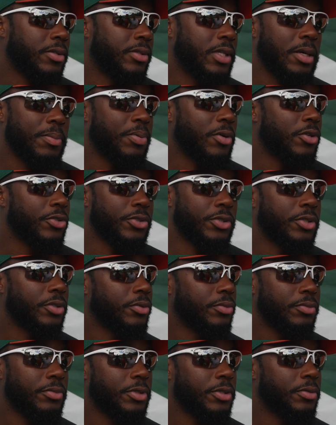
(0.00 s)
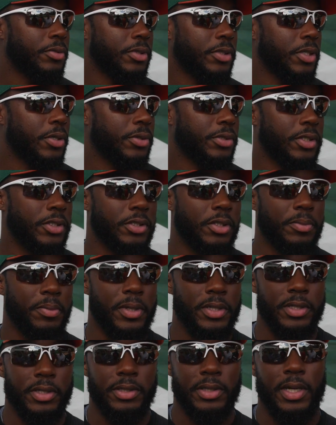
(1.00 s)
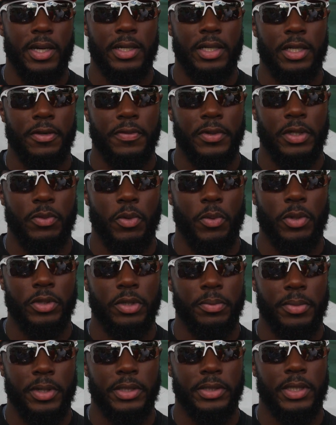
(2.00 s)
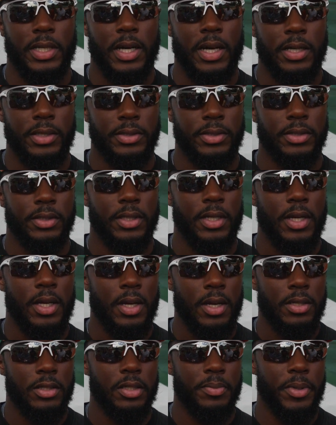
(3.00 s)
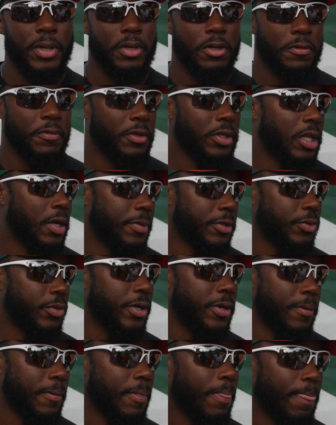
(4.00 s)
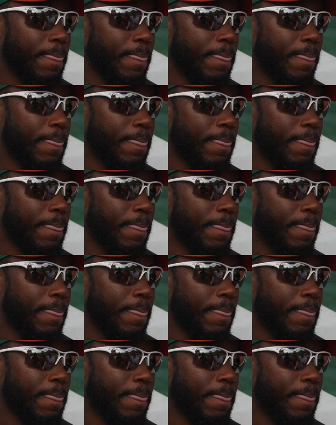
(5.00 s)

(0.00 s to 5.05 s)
It's not personal. It's the business side of it, and we want the best guys to be on the field and help us win.